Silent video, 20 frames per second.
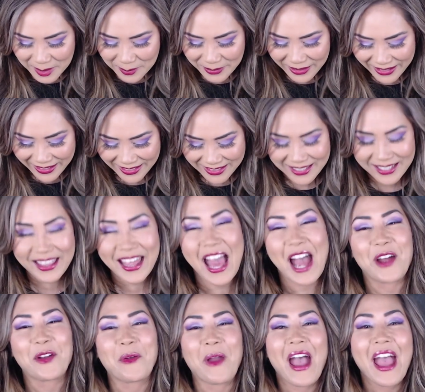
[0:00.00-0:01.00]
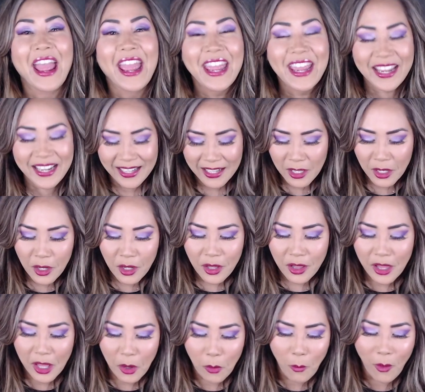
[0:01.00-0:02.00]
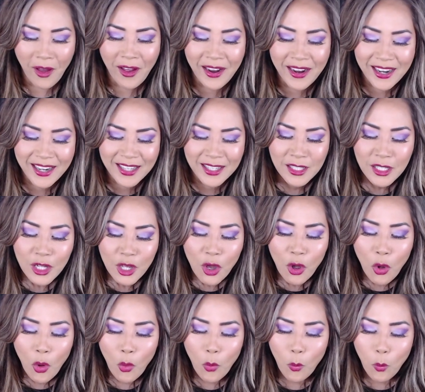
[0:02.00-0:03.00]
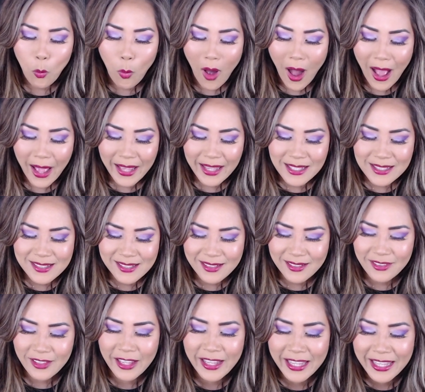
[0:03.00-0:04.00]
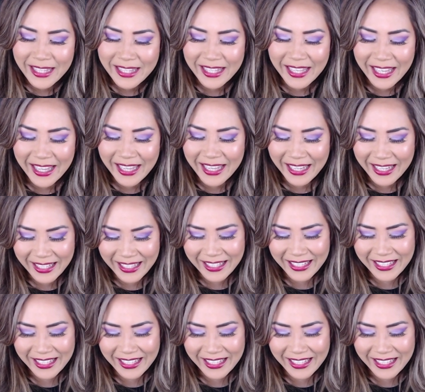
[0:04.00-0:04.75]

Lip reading: Because of that, right? Like, why is it leaking?